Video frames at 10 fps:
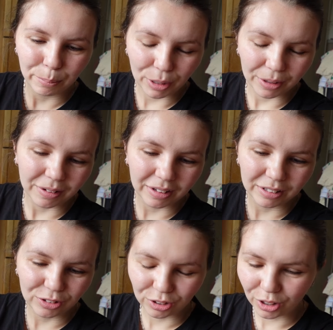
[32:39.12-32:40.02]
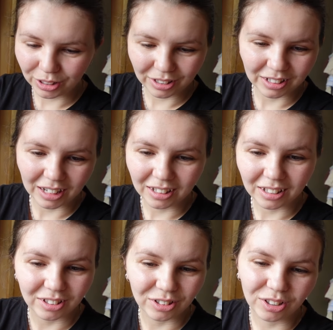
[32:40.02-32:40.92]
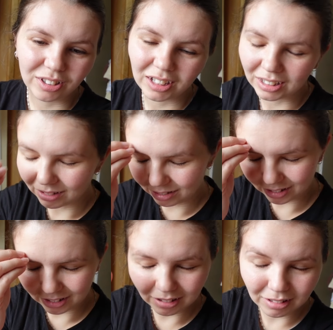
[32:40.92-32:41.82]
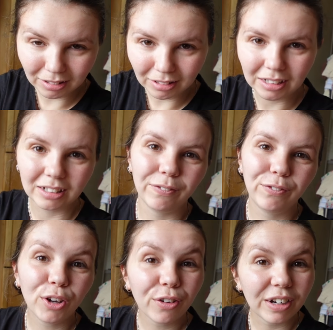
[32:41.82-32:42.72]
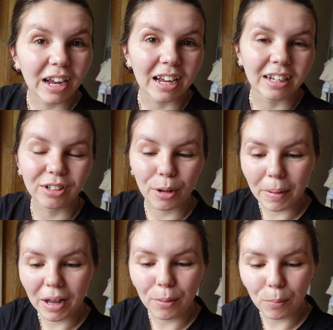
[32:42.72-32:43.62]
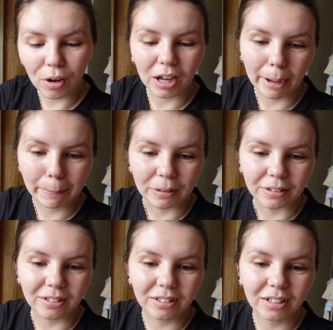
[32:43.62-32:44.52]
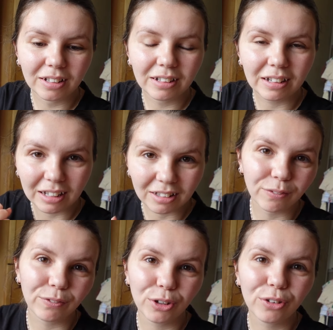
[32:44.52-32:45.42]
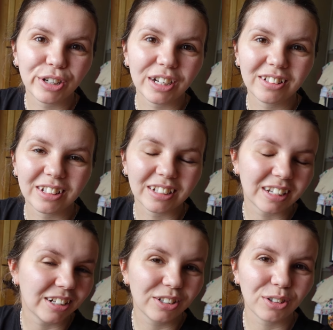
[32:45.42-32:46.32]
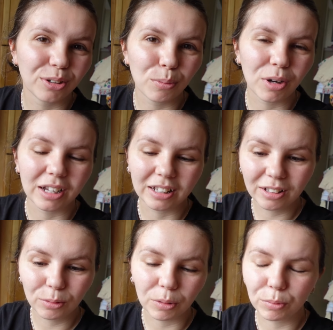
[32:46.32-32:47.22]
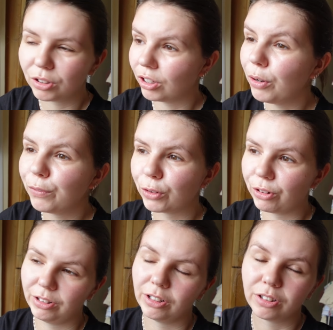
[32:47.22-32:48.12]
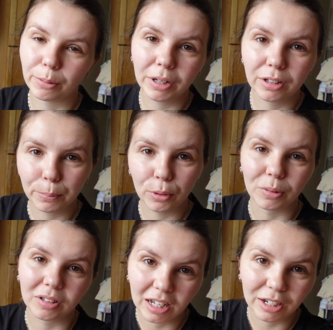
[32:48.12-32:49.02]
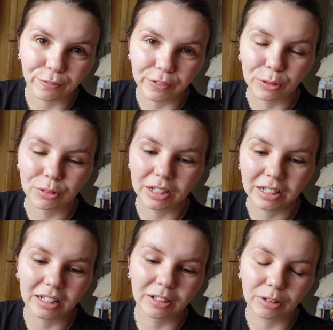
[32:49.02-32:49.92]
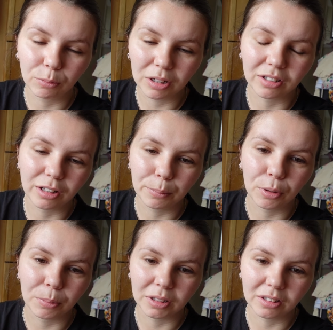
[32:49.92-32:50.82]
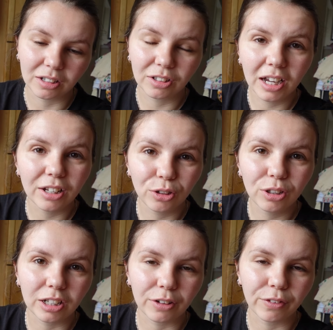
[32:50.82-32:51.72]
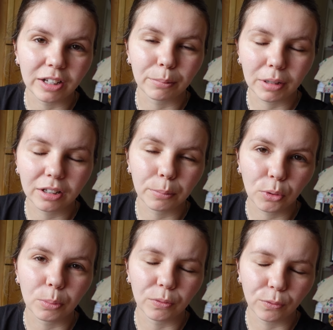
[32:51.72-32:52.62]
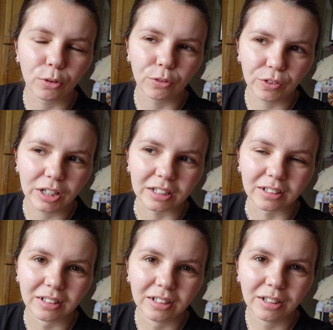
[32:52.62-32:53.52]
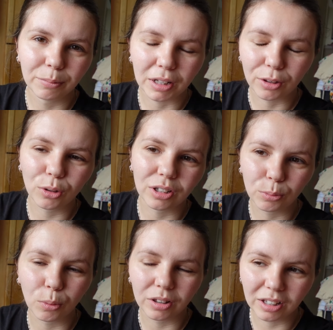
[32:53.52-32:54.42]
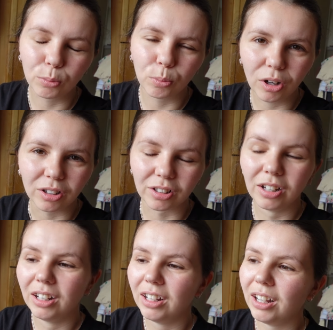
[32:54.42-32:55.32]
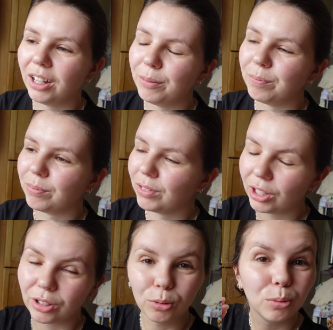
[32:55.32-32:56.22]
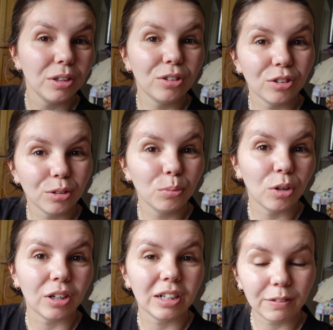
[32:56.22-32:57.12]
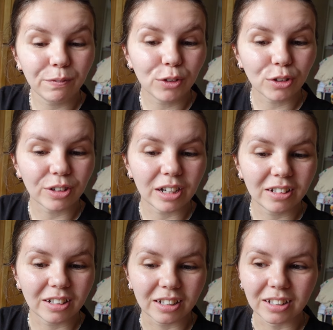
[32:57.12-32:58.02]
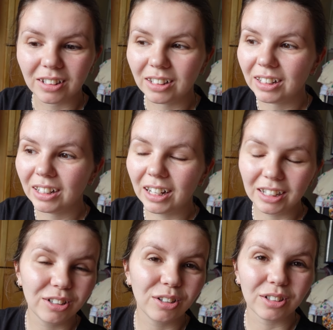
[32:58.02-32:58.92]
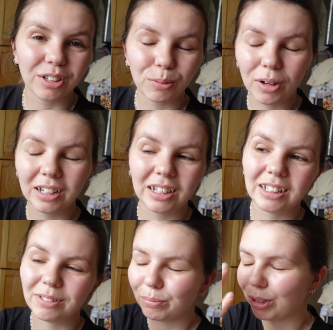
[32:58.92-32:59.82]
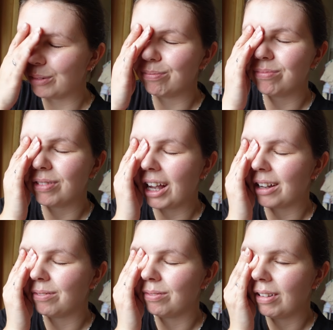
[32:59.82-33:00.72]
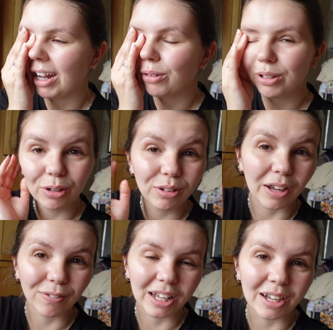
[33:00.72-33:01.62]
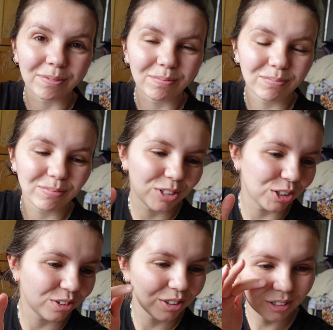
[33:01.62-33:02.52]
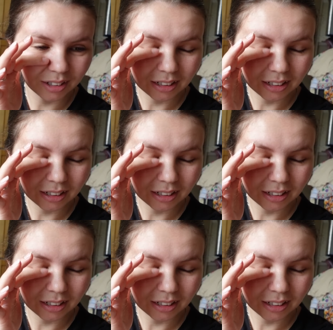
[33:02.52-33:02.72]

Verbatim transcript: But just going to the dentist is just like, oh, it's infuriating. No matter what happens, it's infuriating, and I don't know why. This one was so infuriating because I made an appointment to get it filled and then went to the appointment and they said, yeah, you do need it filling, make an appointment for a filling. And I thought that's what this was. Um, so it's always just somewhat infuriating, and I don't know why, but yeah. Anyone else have that? Just...